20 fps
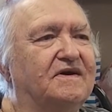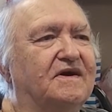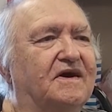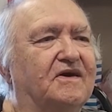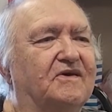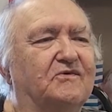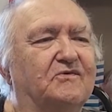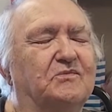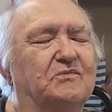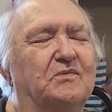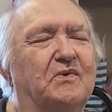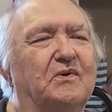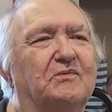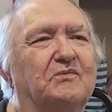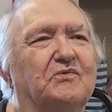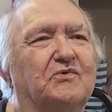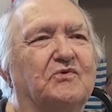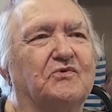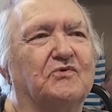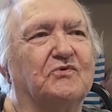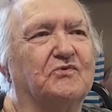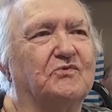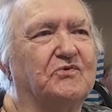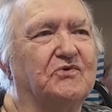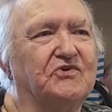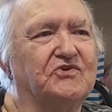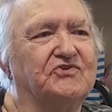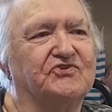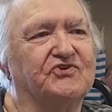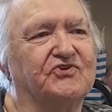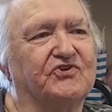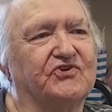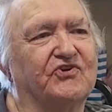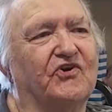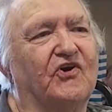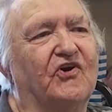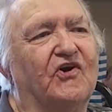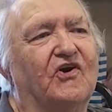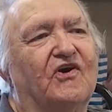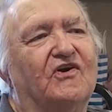I remember we took
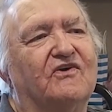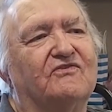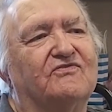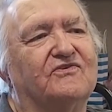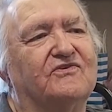off